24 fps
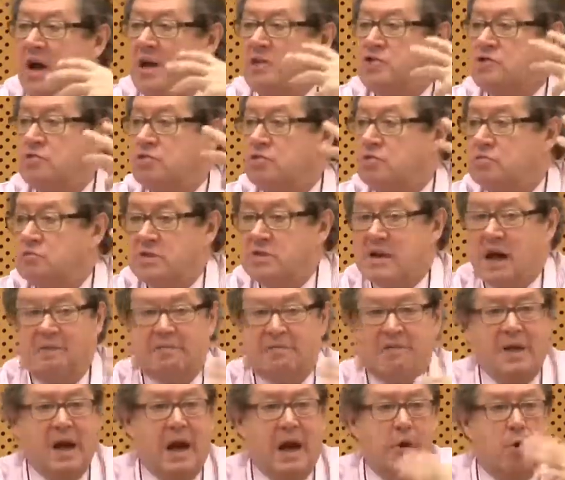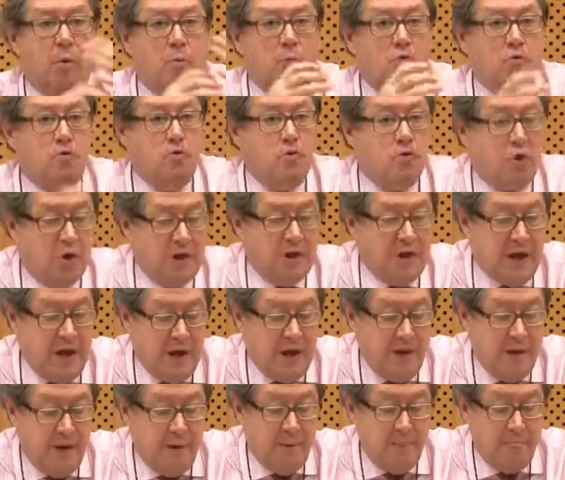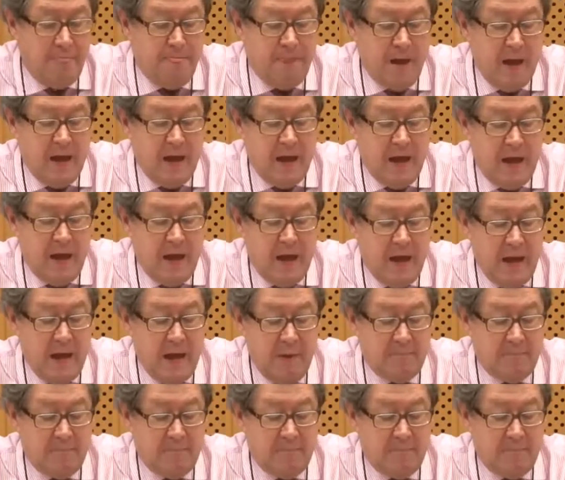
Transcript: we should all go out in the street and say the truth.